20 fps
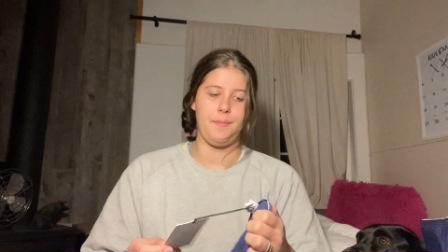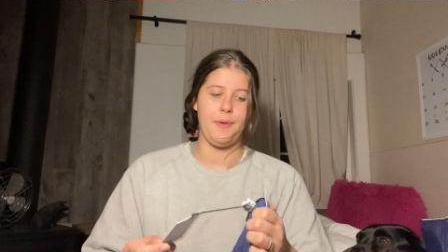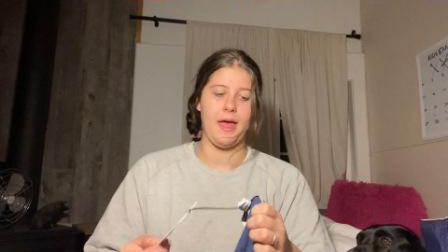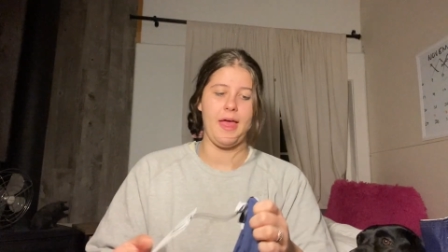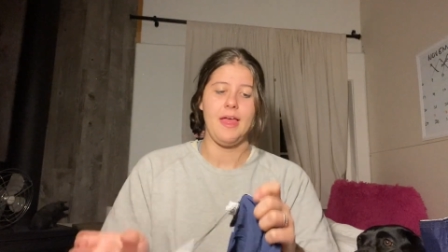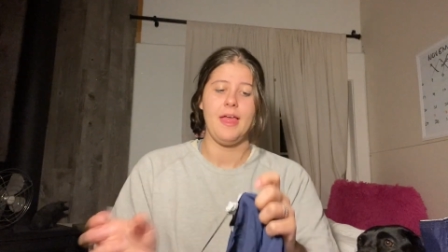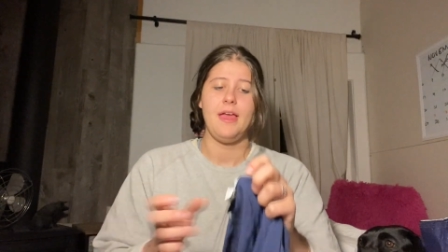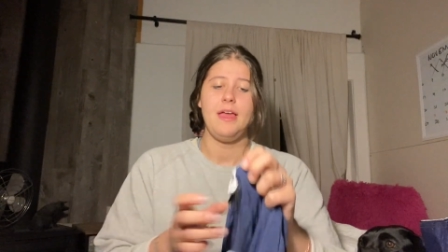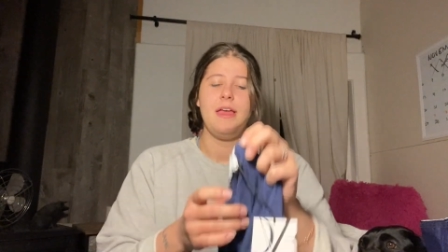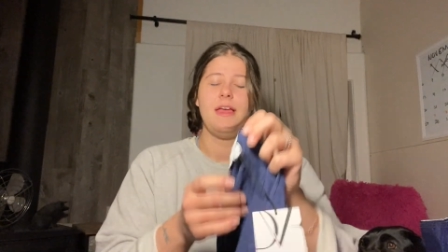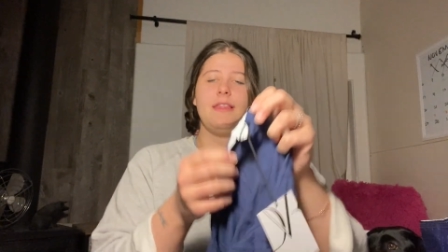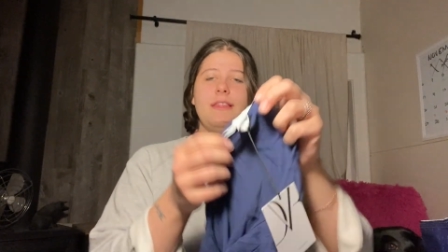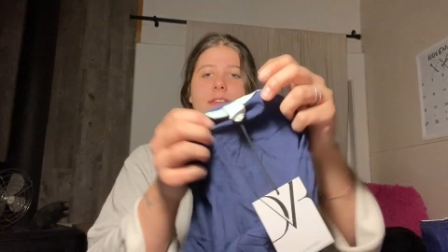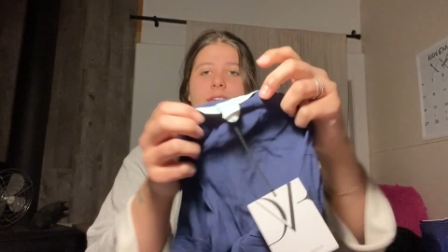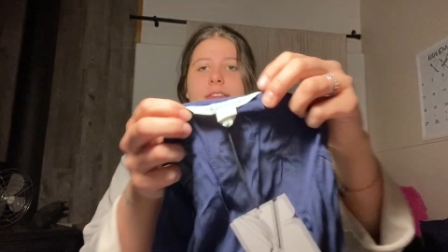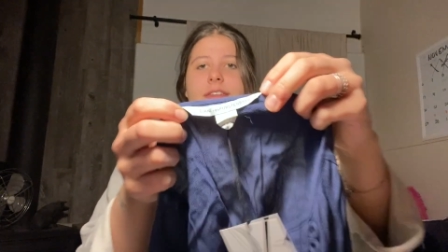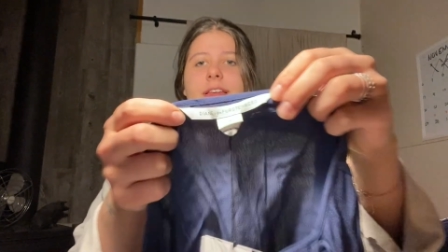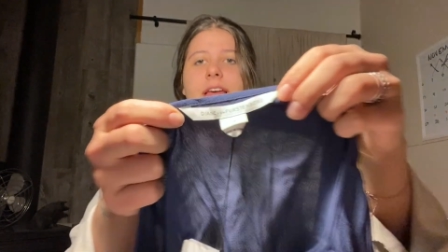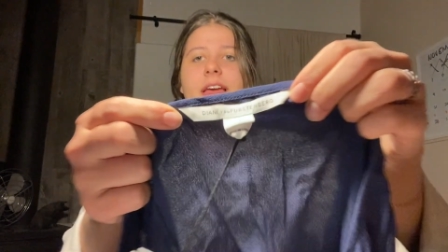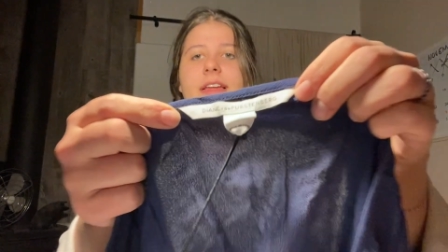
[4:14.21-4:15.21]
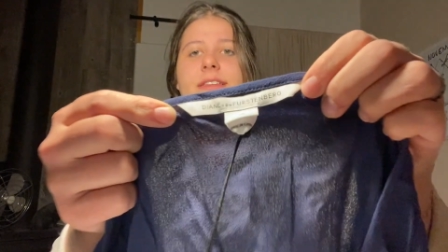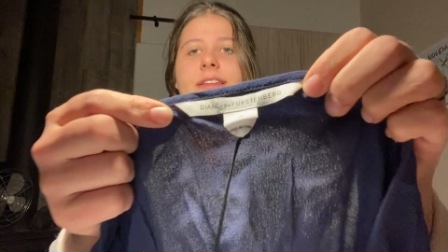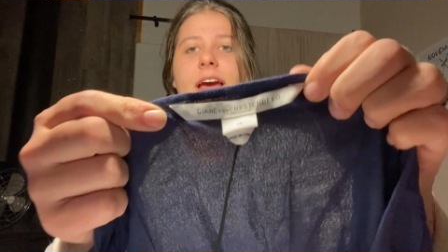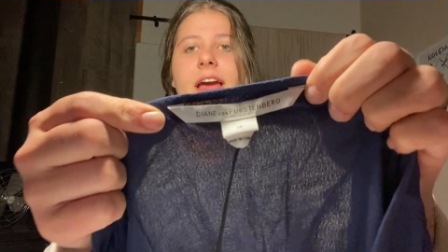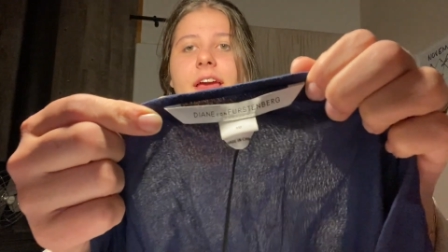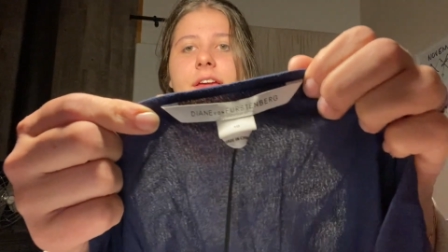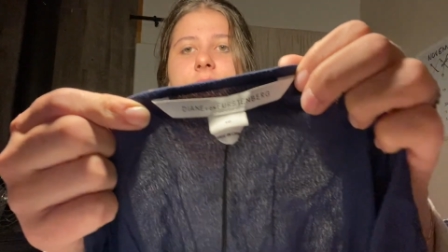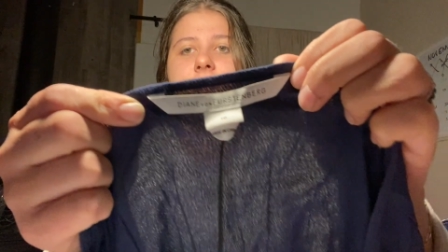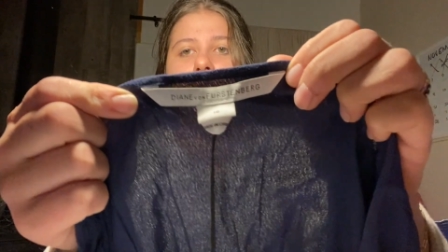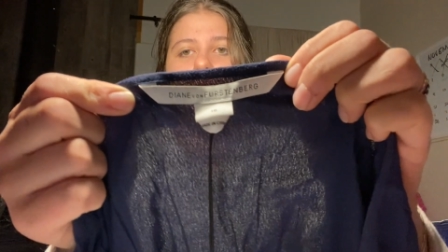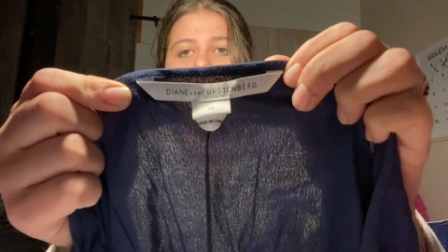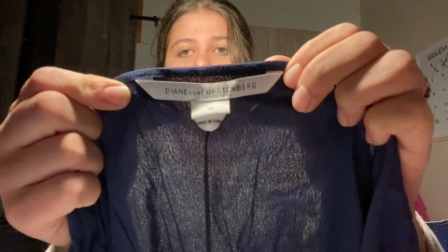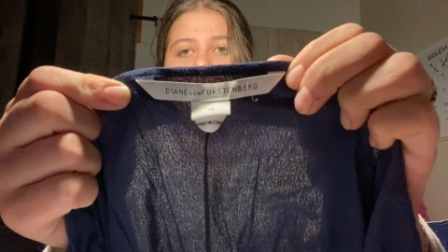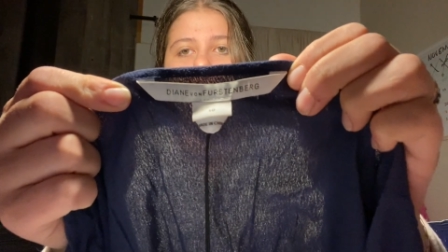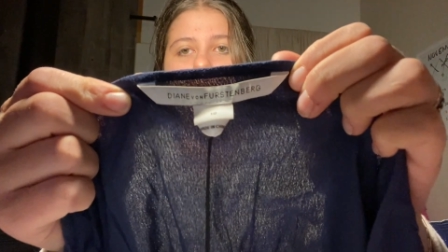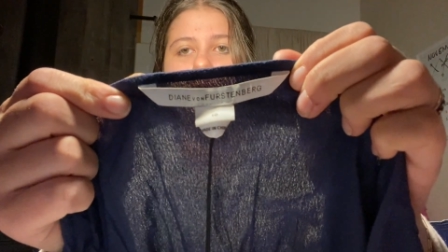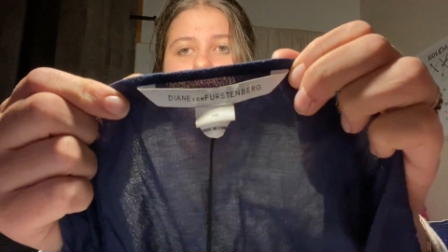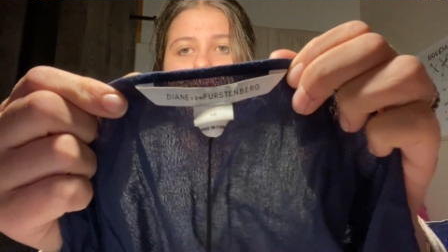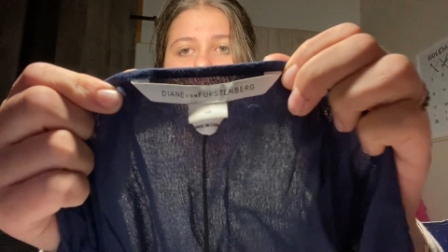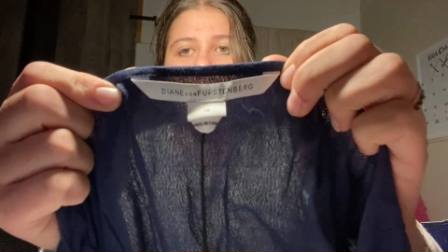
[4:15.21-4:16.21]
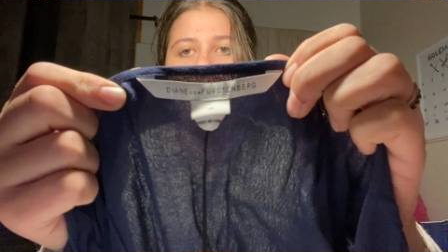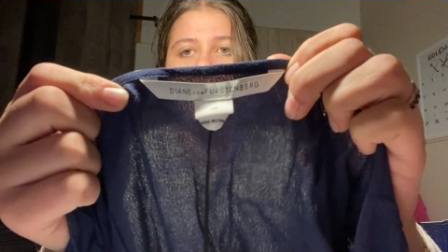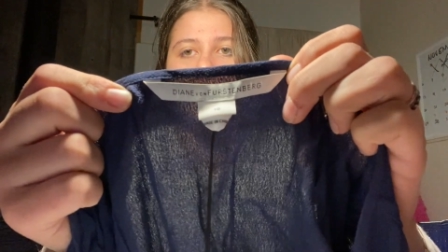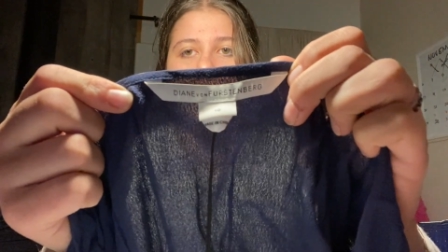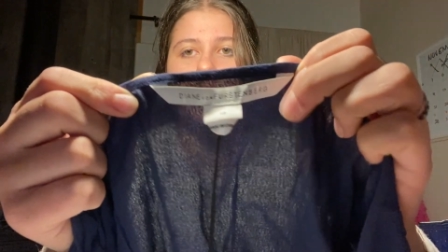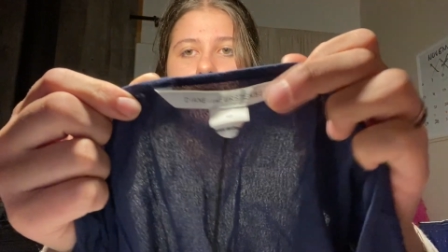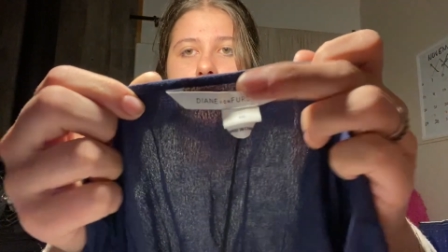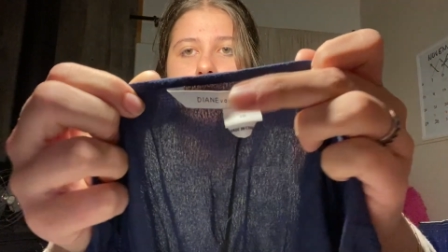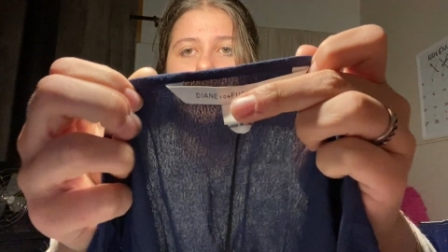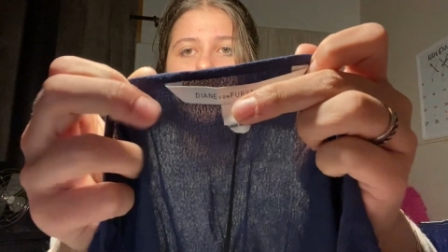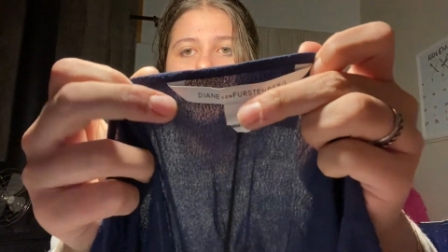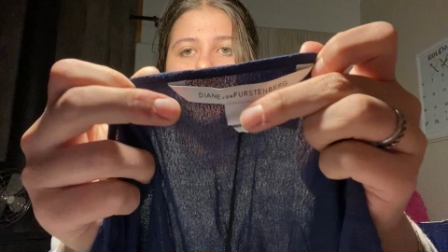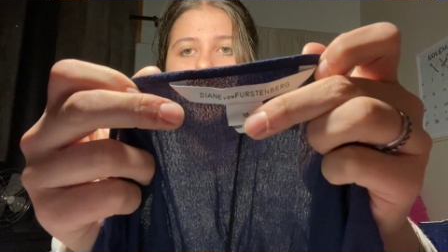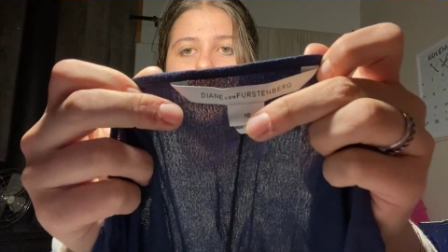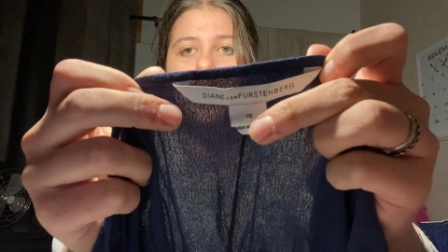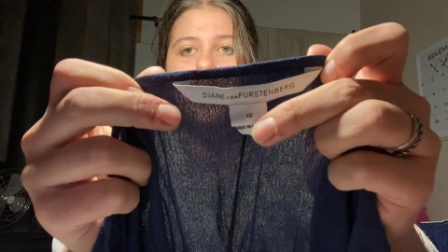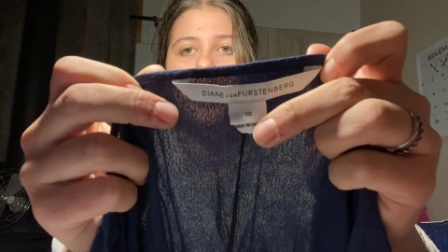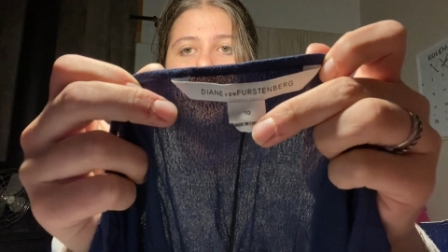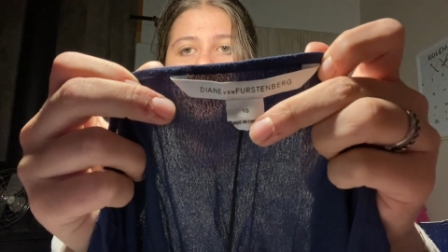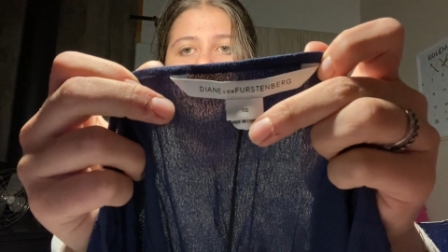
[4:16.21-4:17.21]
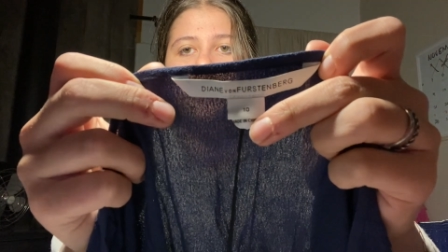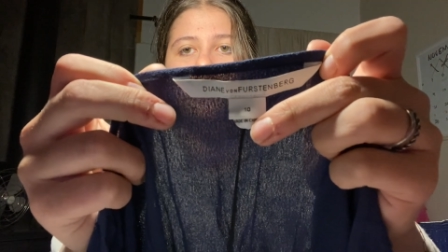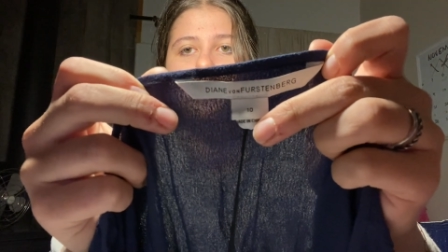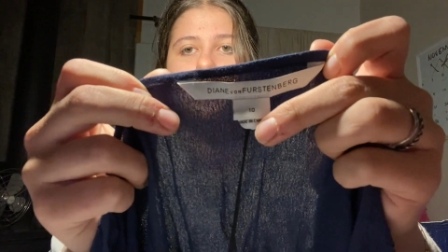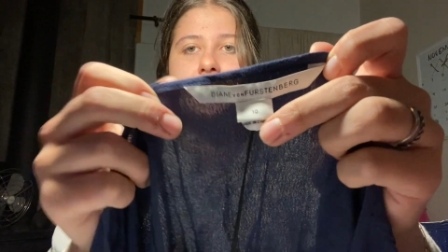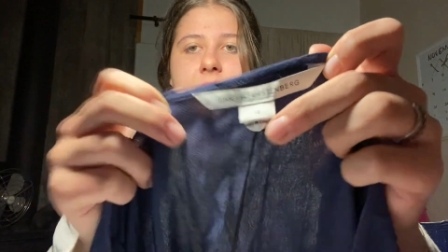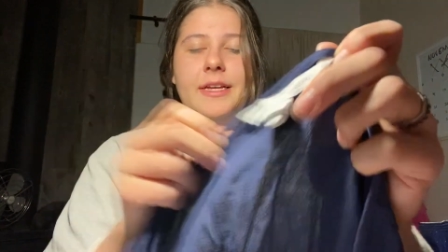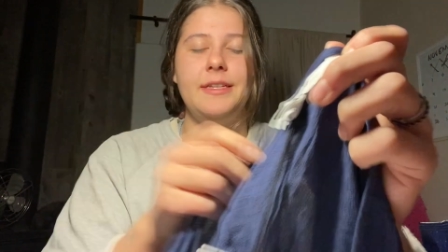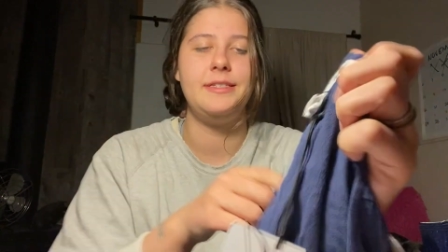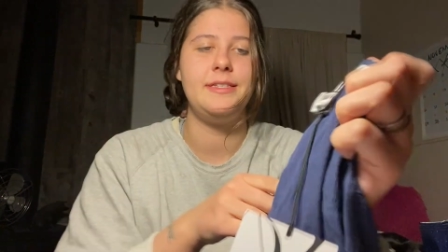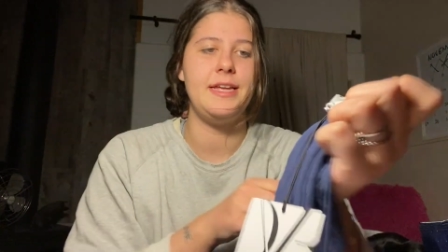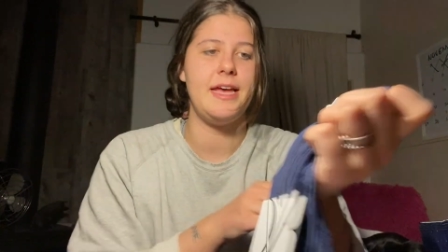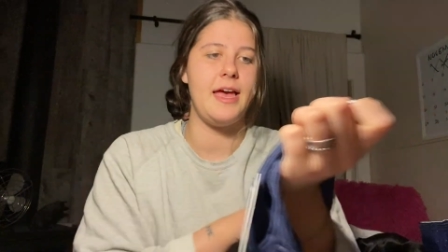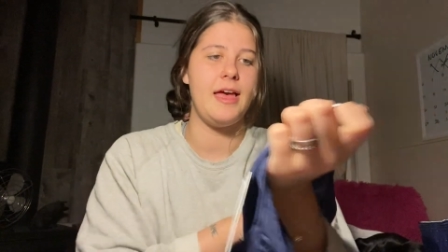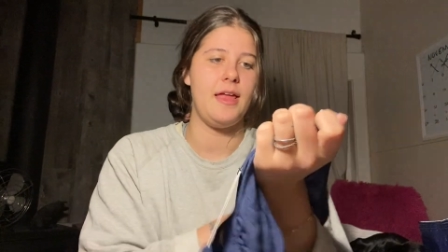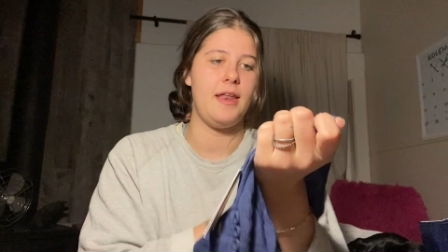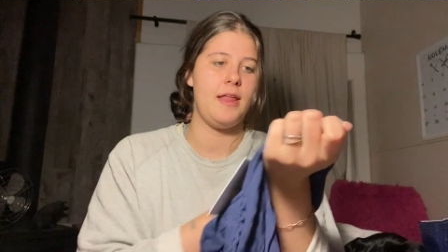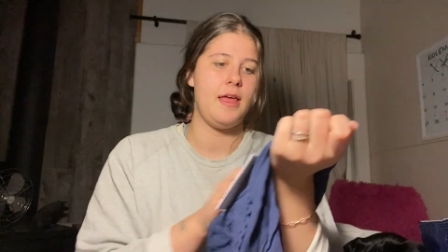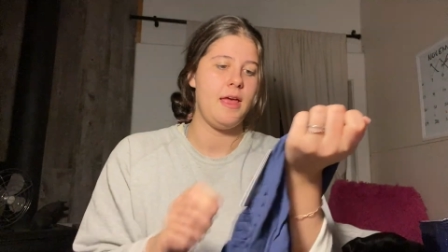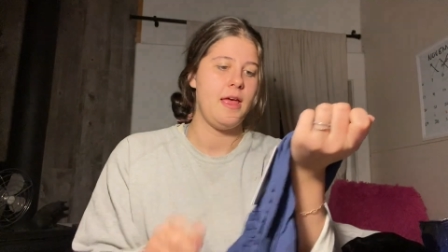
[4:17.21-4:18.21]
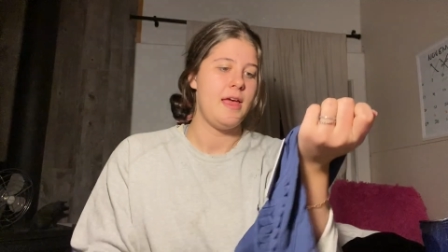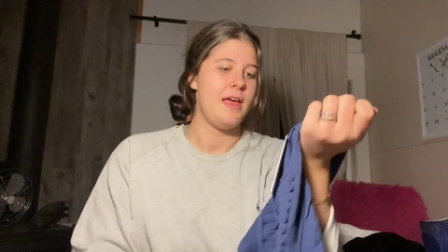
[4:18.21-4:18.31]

But this is a Diane von Furstenberg, um, size 10.